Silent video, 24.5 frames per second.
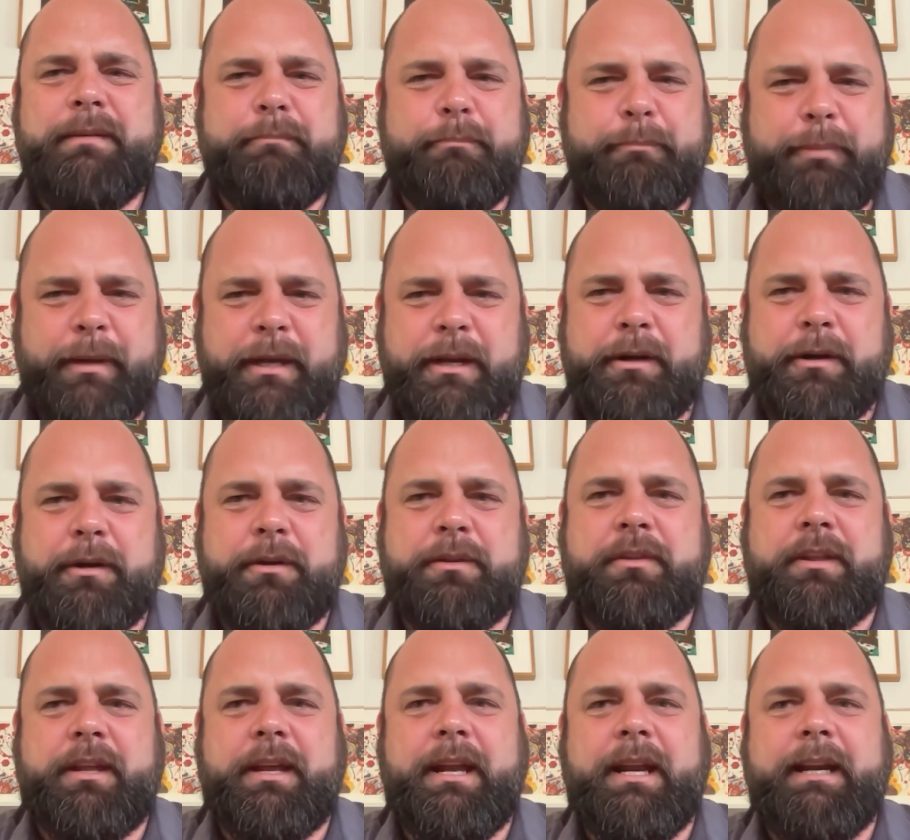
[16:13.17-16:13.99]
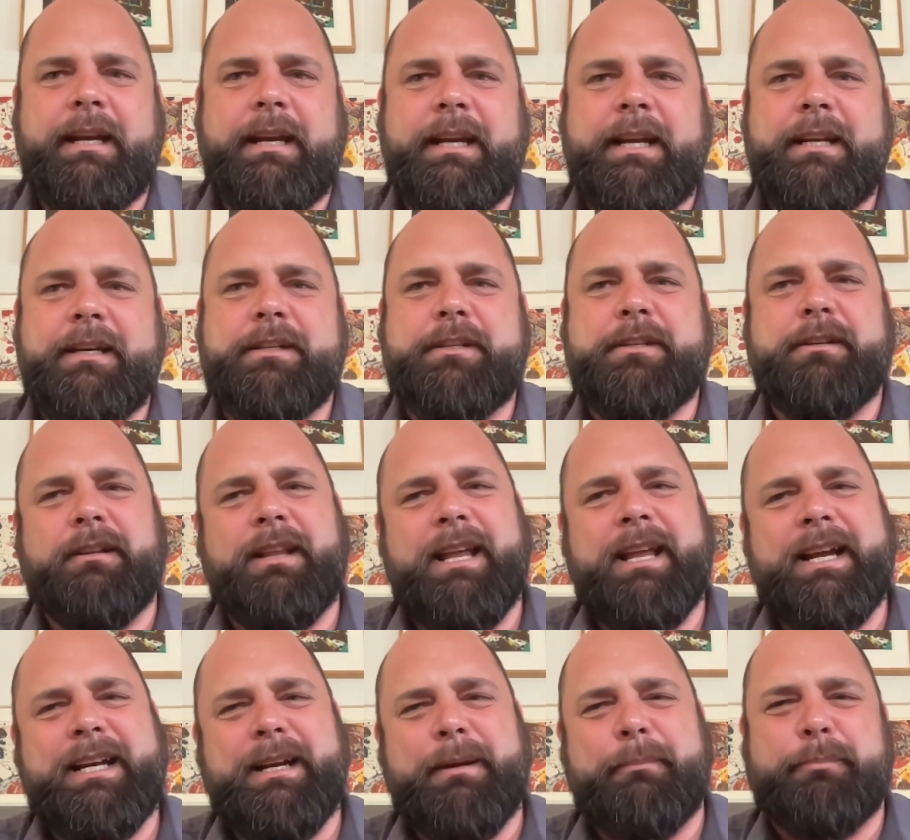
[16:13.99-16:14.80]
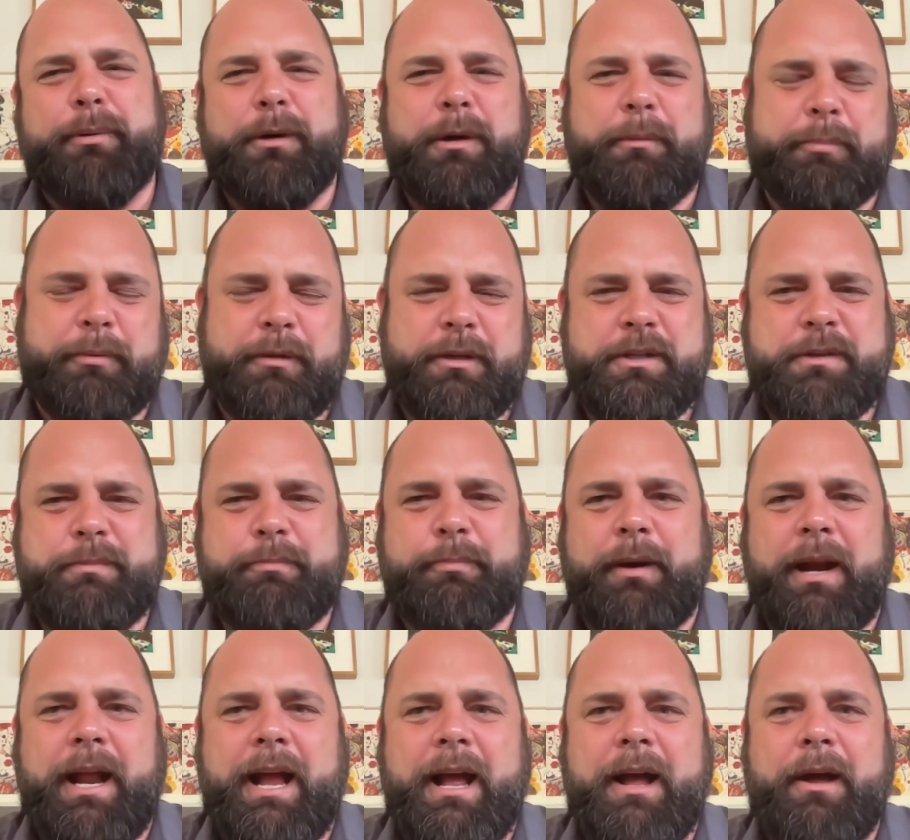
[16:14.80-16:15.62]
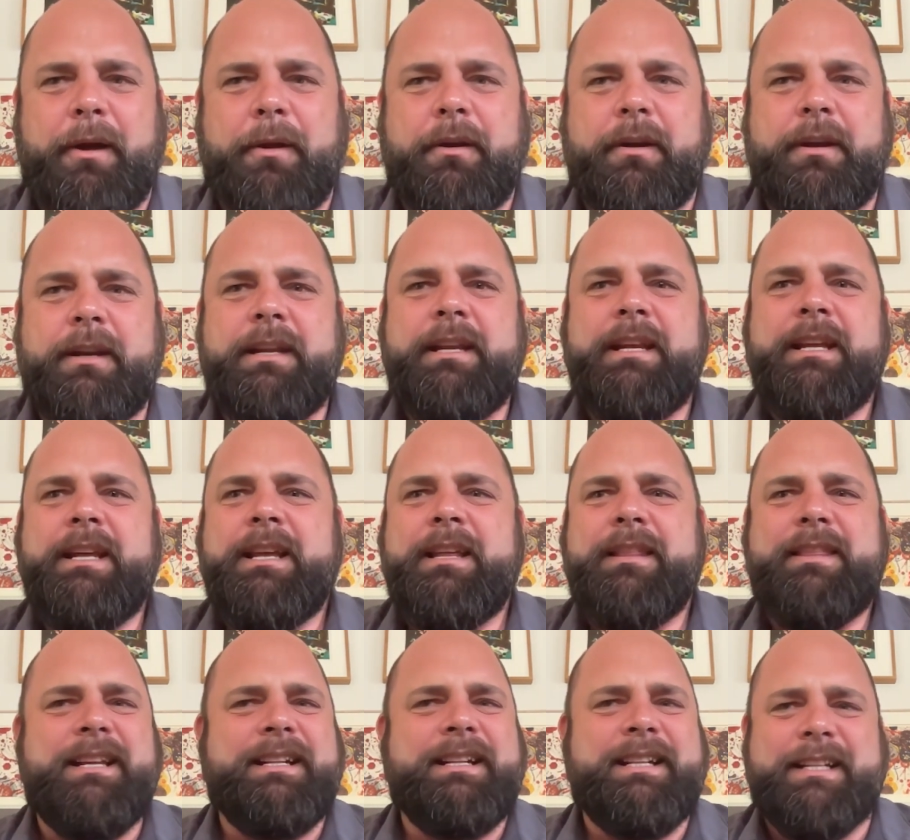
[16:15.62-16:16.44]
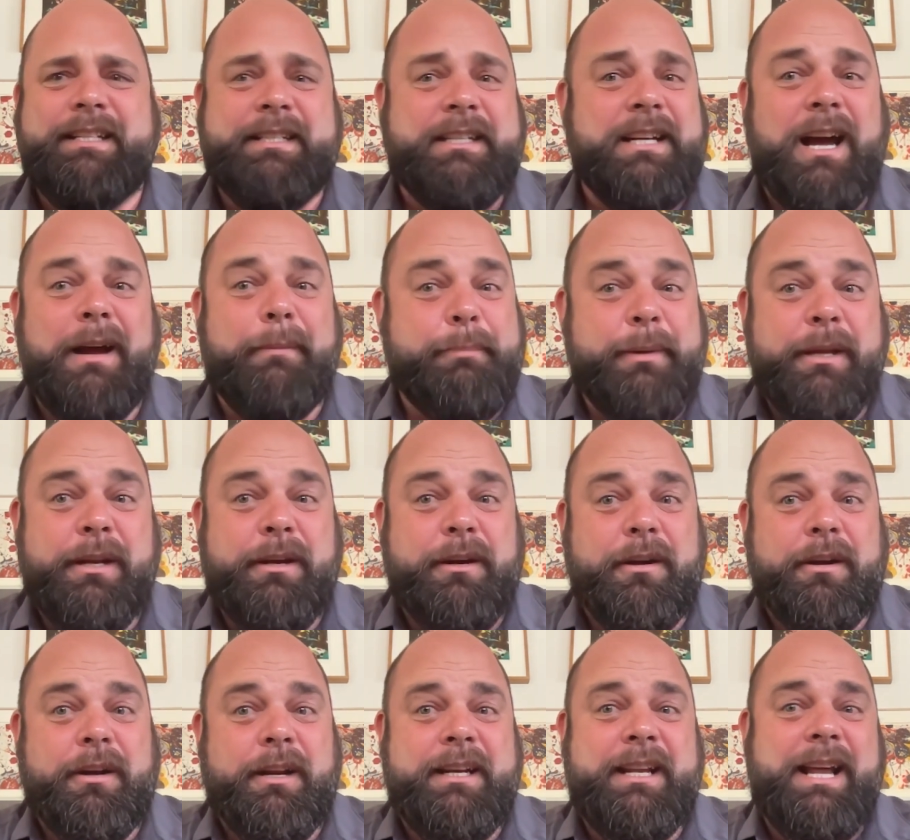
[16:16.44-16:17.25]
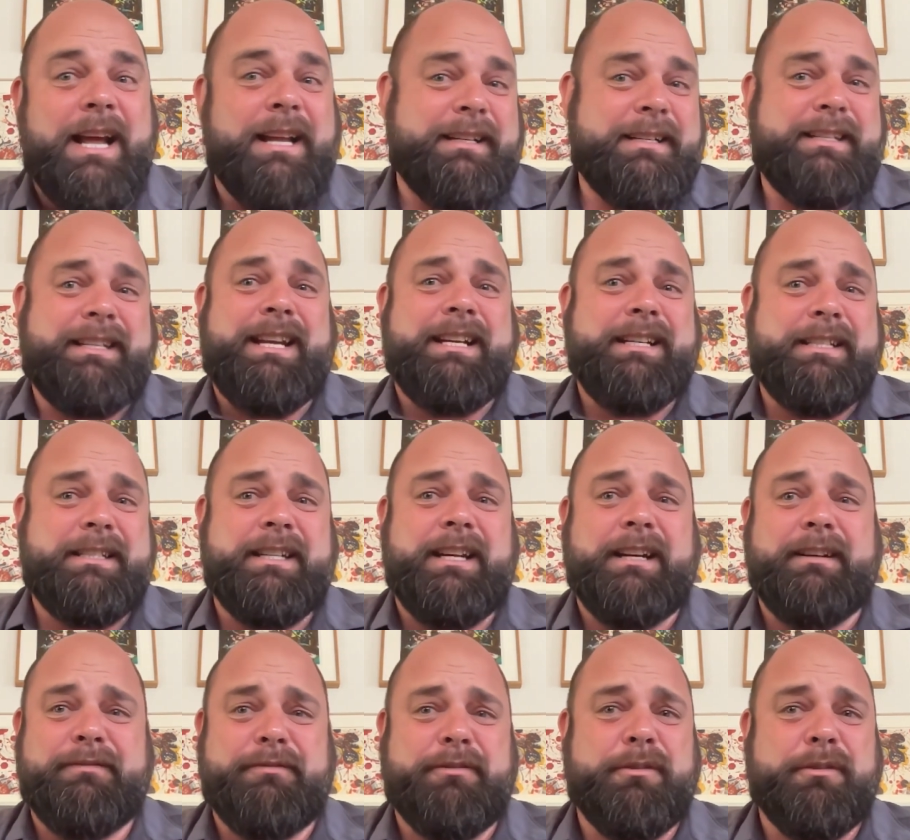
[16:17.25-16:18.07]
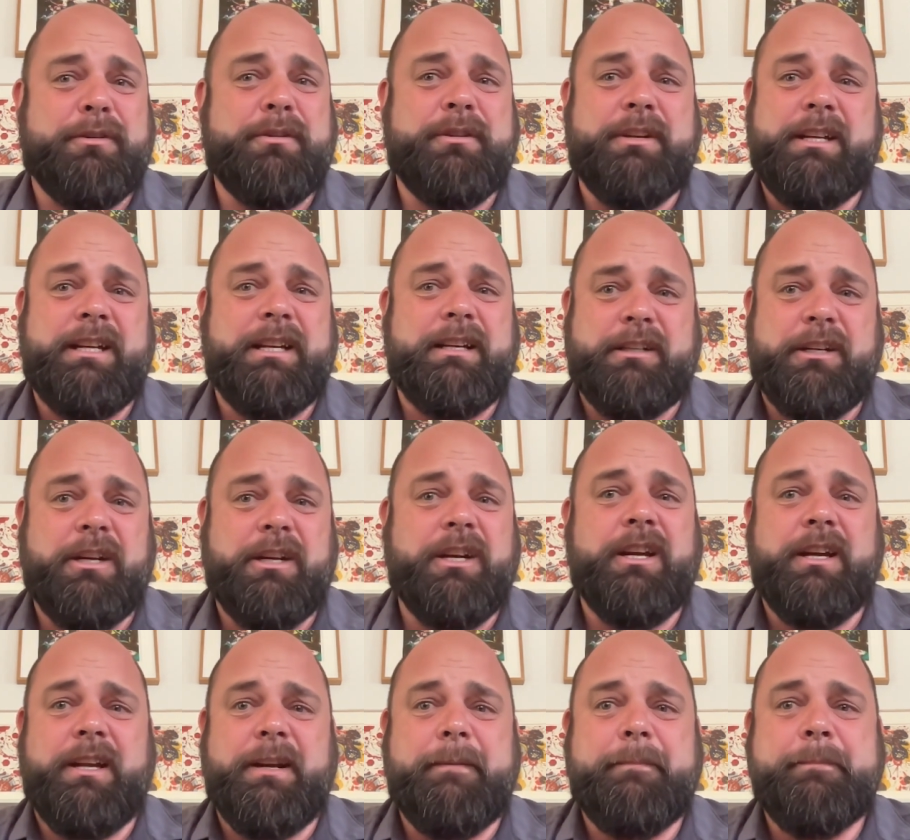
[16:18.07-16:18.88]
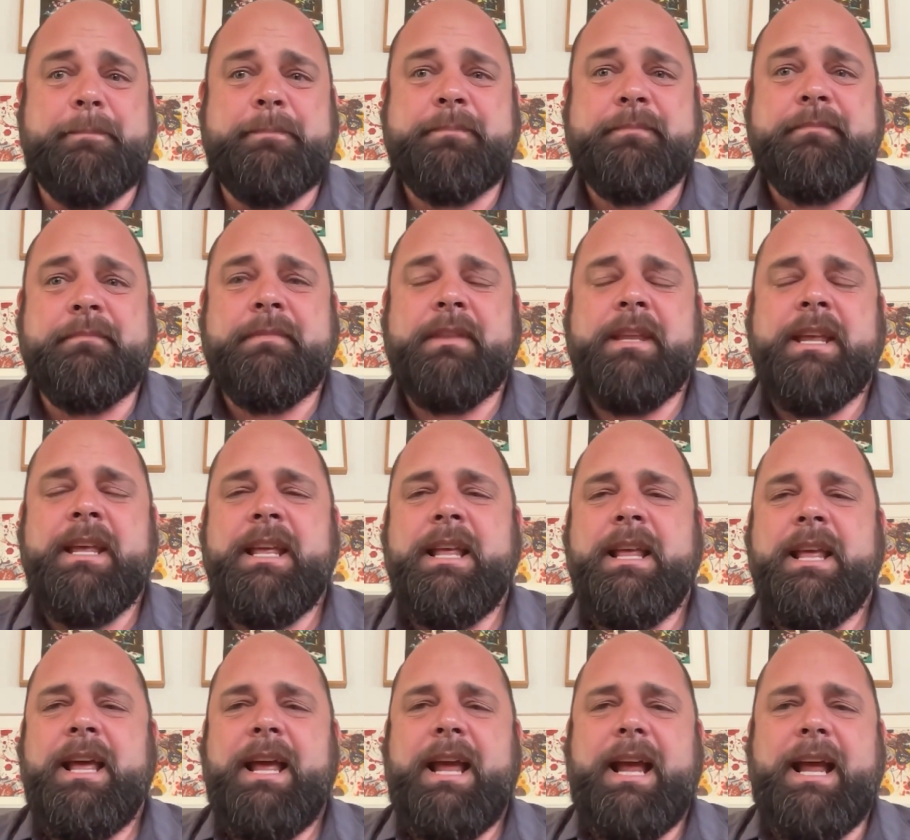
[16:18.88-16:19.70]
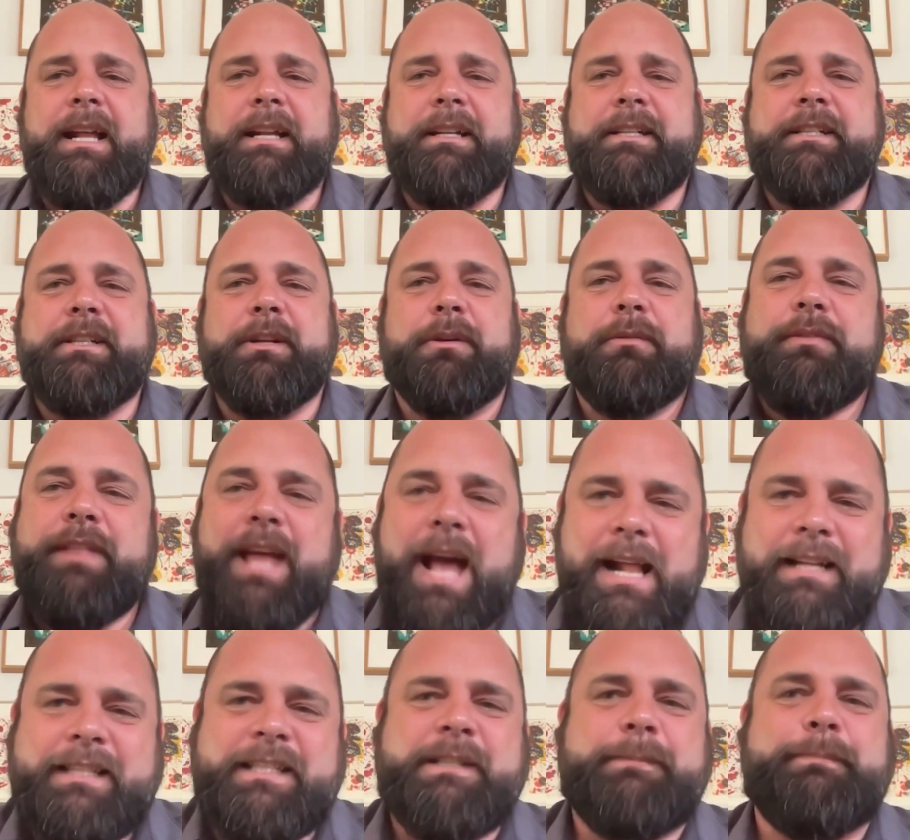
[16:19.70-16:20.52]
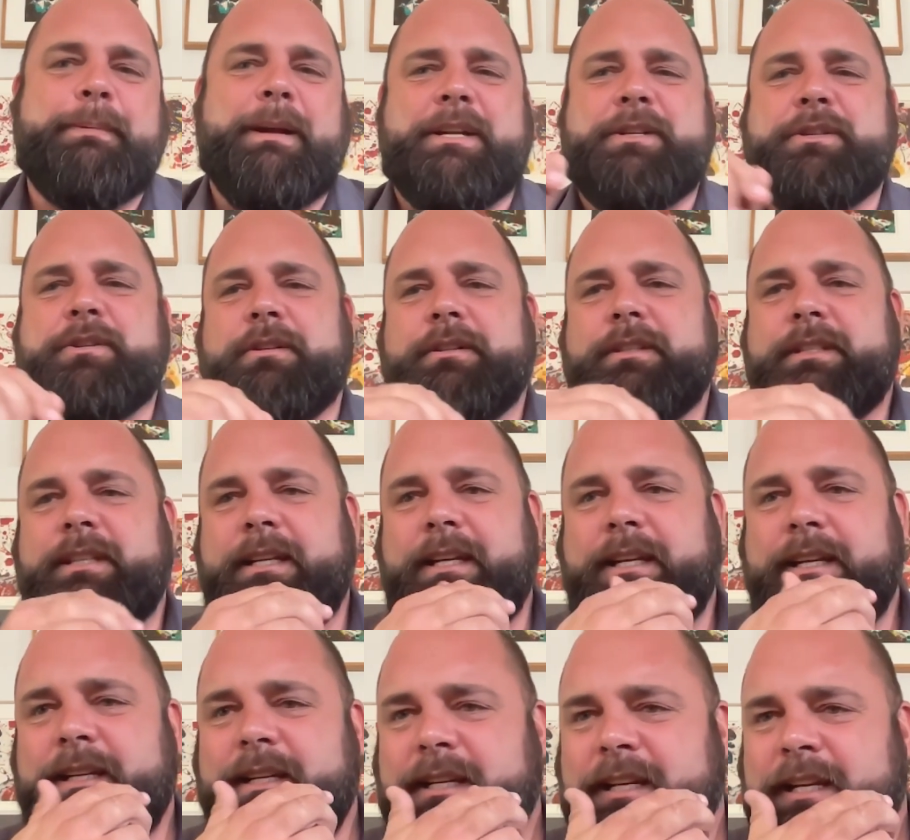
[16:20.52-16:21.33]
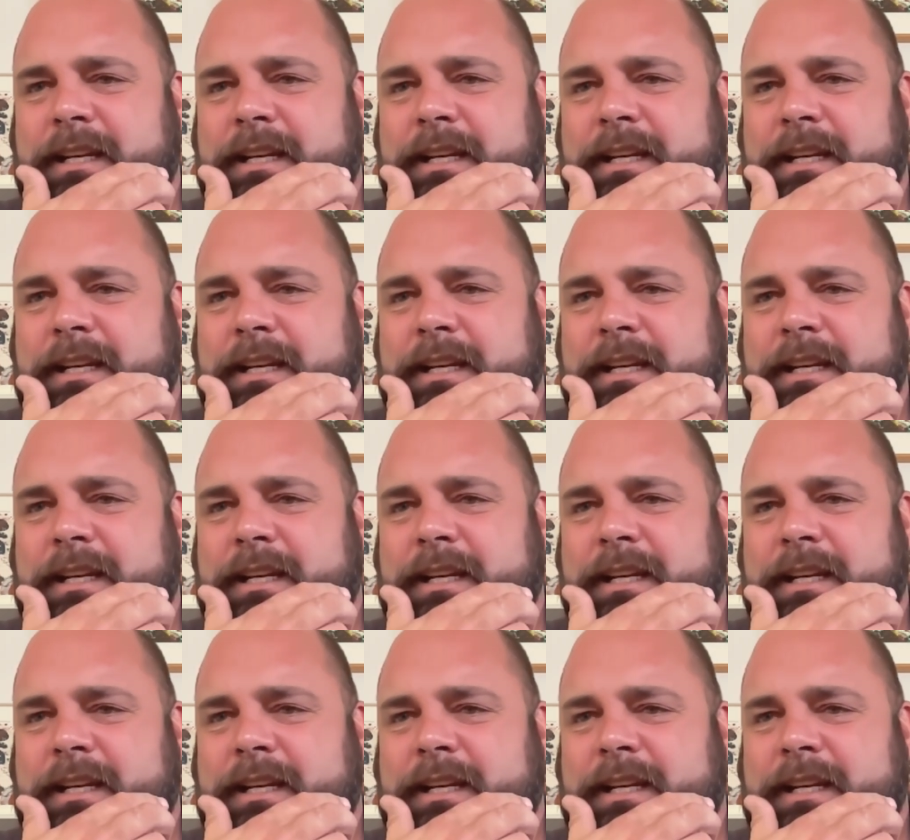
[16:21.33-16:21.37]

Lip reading: bitter thing into like a purplish brown thing that's not bitter and tastes like fruity and good. And so that's specialty.